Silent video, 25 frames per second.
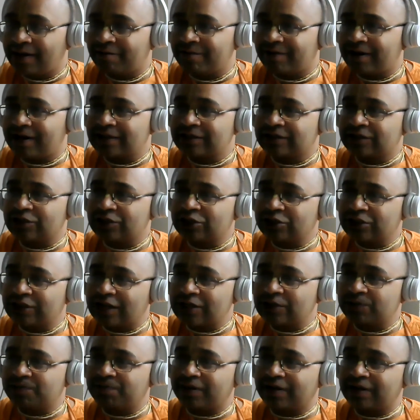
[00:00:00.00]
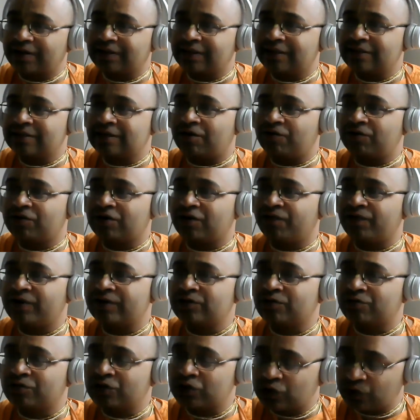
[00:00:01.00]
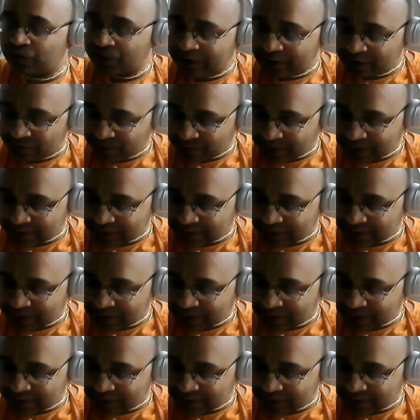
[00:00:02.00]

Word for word: Whereas Krishna's birth is out of his own sweet